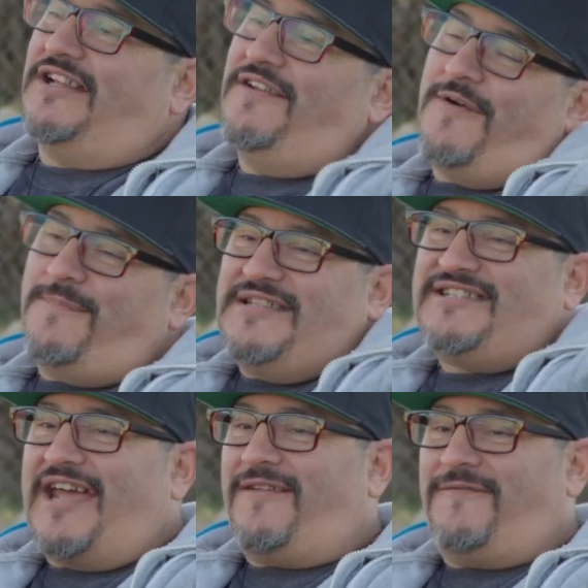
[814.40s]
live up in
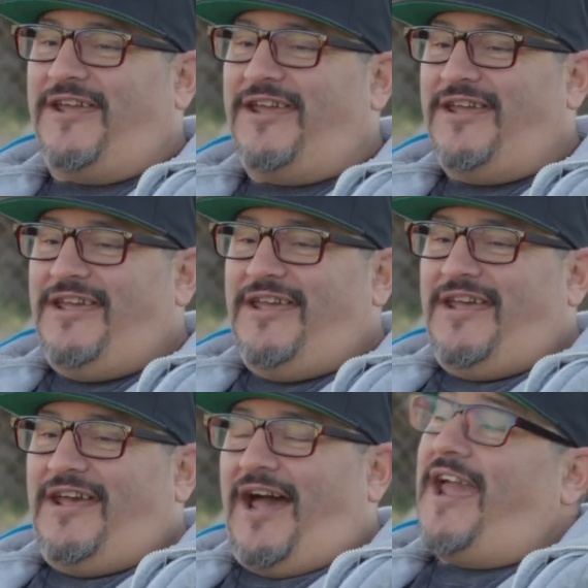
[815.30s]
Santa Fe,
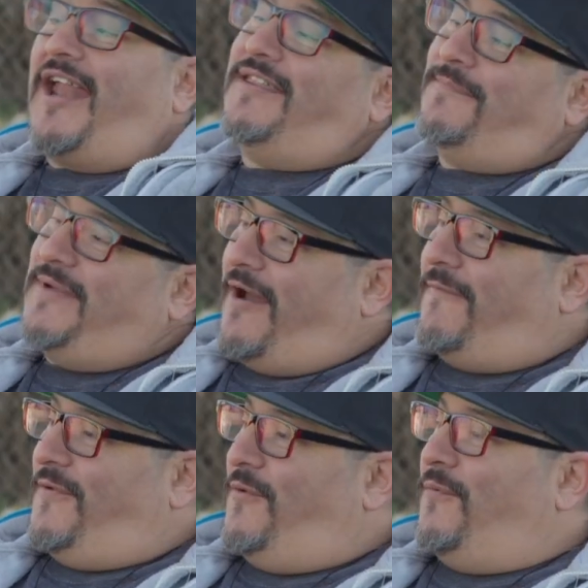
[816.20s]
I had them down
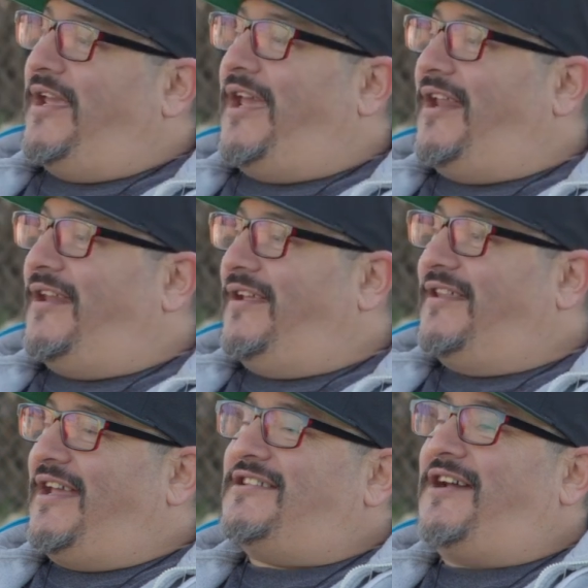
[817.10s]
for the weekend at
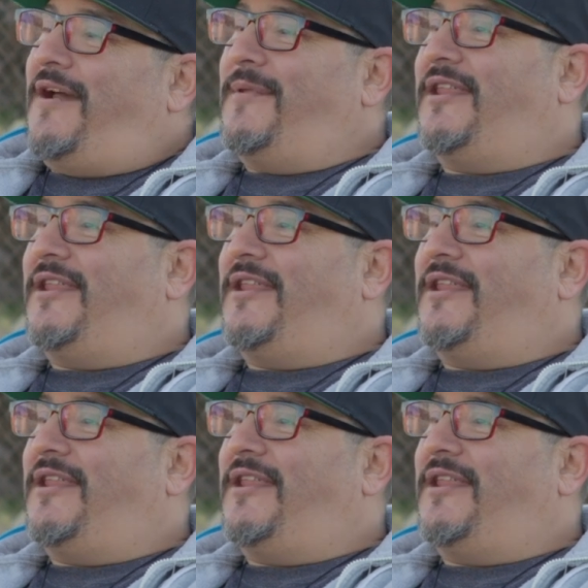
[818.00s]
that time,